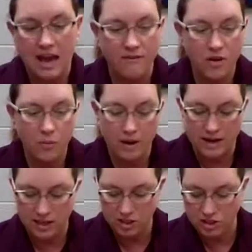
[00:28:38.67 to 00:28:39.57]
If you
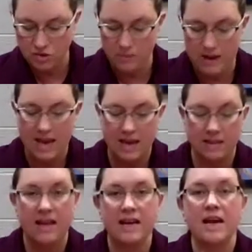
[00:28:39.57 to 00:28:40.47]
wanted to make
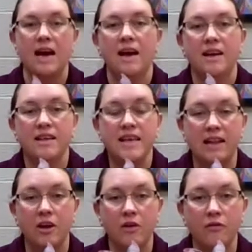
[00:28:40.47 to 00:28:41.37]
like a
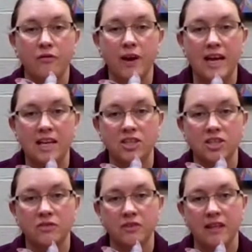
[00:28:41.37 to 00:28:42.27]
yellow
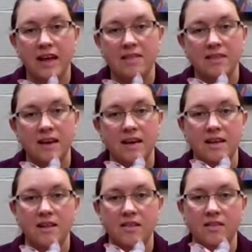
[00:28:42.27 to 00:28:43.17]
fringe for like
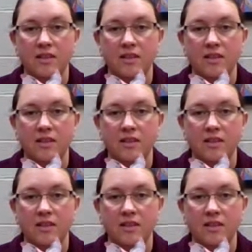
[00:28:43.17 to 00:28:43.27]
the,